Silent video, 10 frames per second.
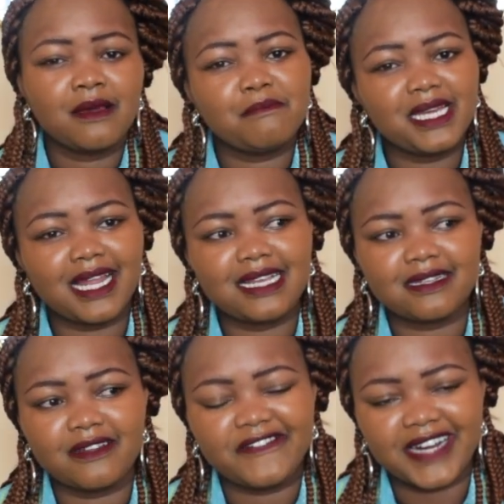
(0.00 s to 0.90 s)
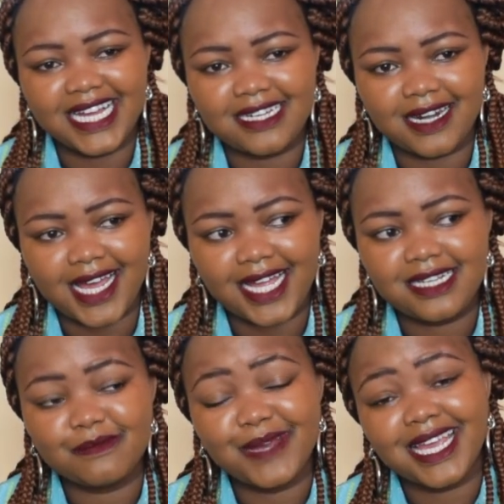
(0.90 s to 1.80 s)
Mirrors reflect
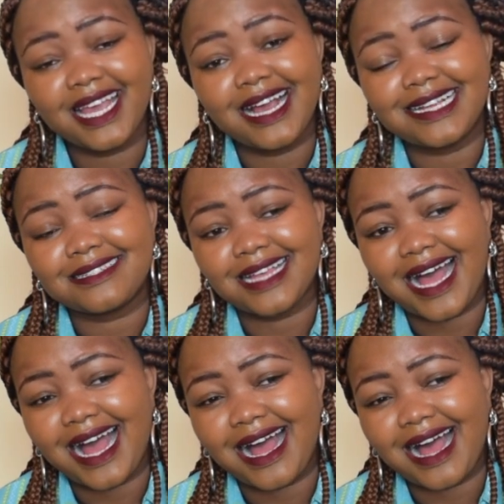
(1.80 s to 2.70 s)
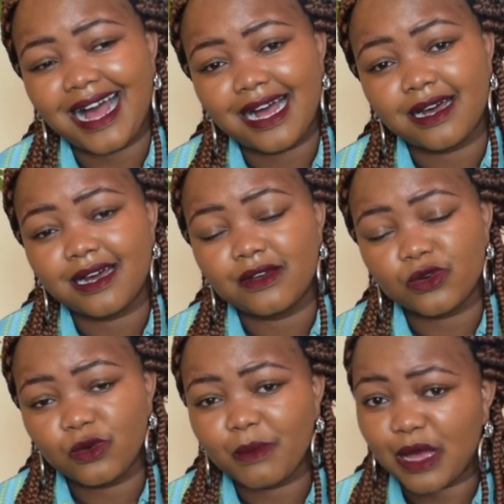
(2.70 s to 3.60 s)
light, making a
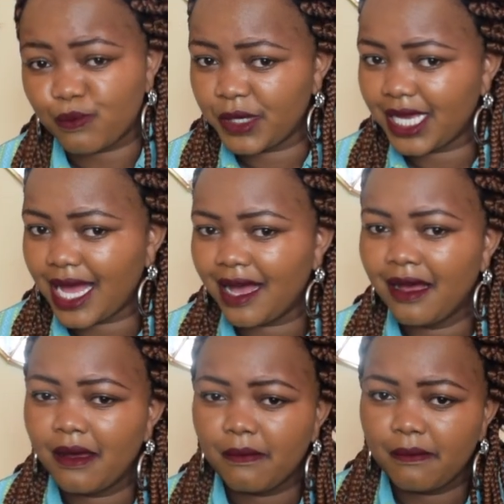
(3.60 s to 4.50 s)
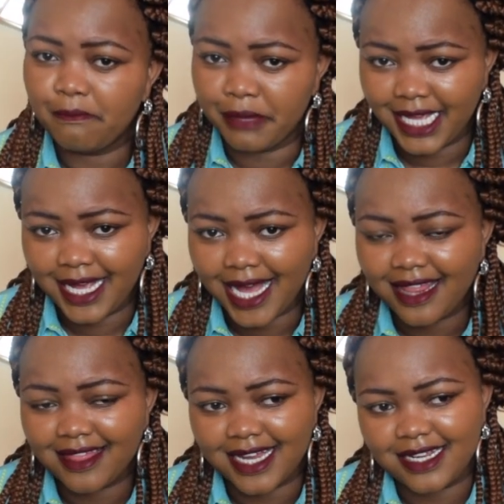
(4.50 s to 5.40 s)
room appear bigger
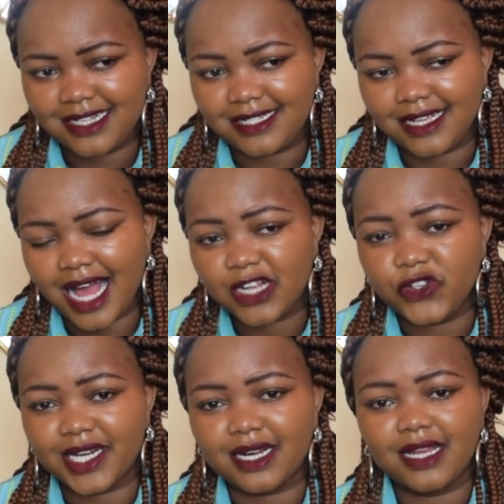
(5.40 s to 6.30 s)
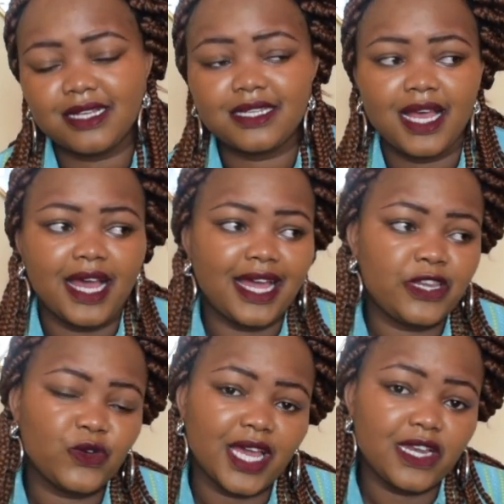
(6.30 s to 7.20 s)
than it actually is. And
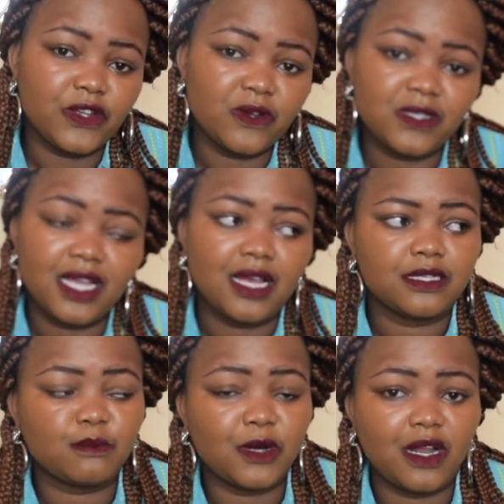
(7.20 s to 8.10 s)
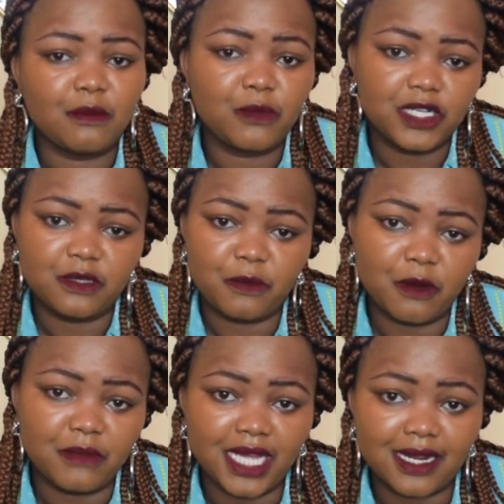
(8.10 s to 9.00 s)
you can use small multiple
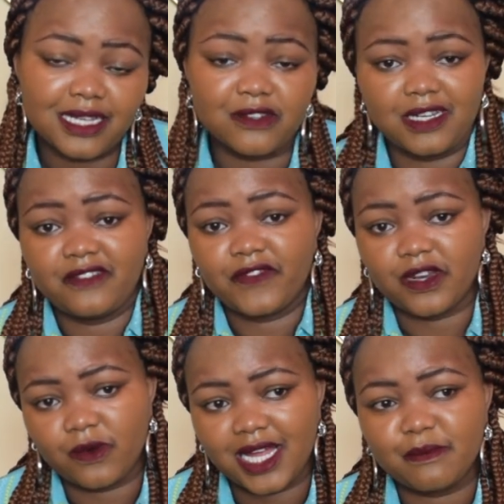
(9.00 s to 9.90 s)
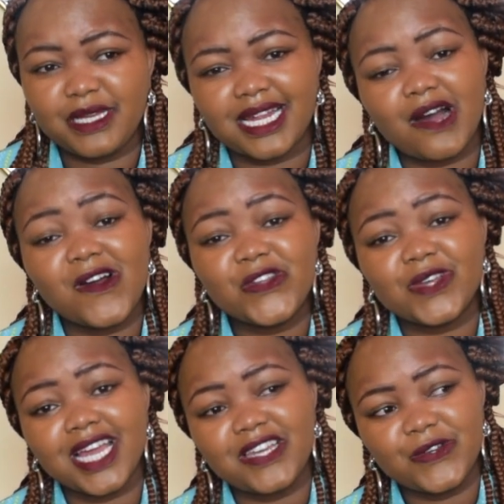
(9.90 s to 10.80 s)
mirrors or even one mirror, or you
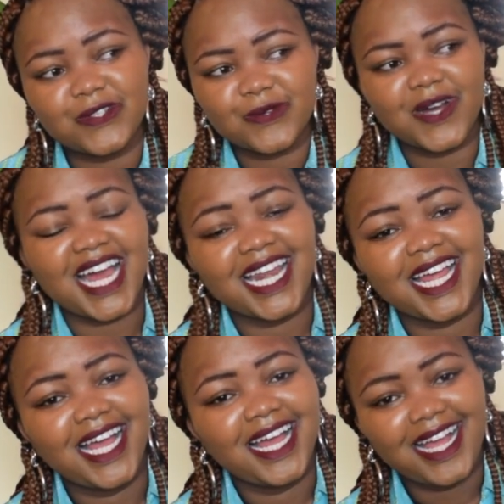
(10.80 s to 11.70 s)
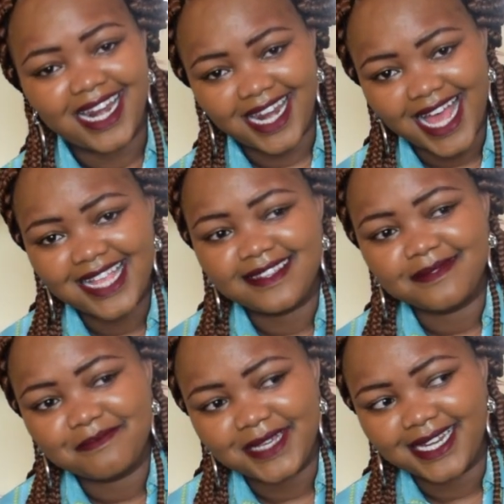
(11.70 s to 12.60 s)
can use one large
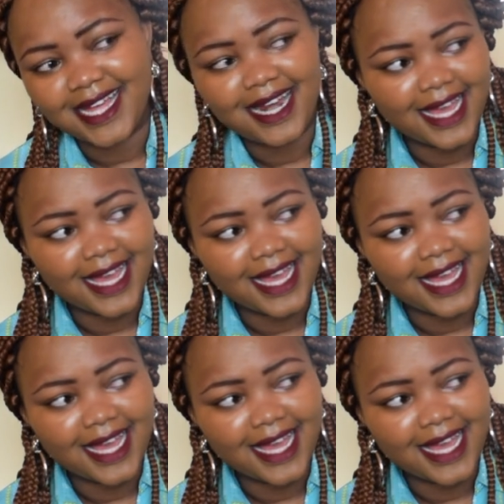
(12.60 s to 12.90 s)
mirror.